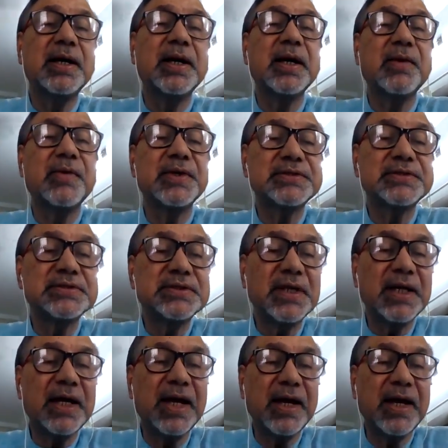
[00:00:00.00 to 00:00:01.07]
He was
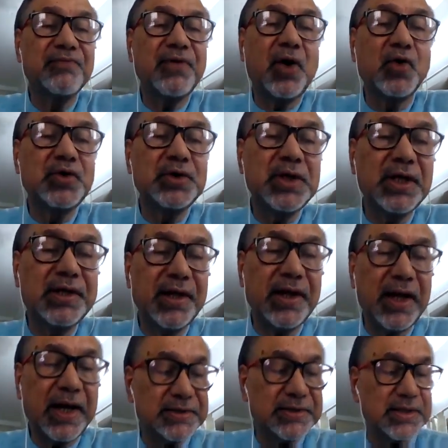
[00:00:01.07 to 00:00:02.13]
the founder
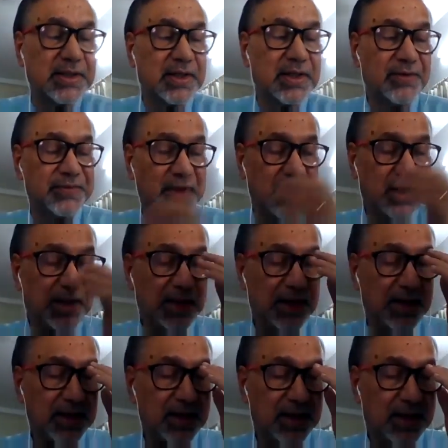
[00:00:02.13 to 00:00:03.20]
director of the
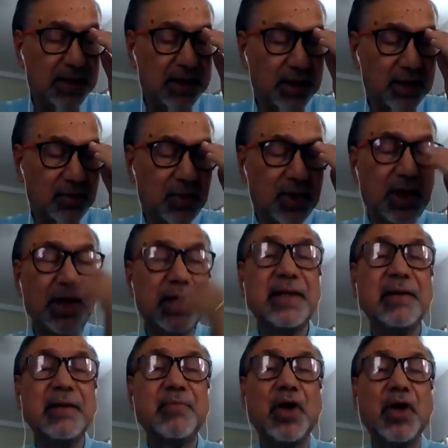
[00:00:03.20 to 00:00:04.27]
World
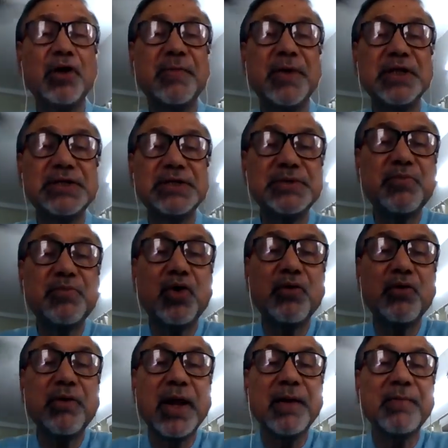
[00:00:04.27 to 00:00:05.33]
Employment
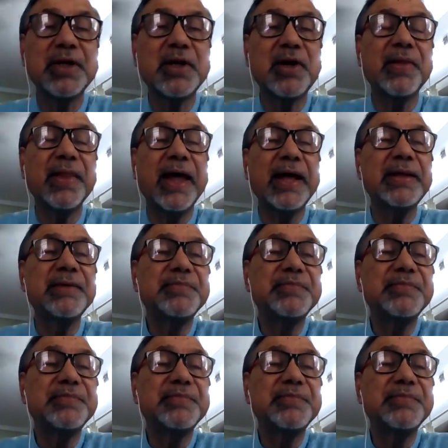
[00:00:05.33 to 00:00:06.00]
Program and all that.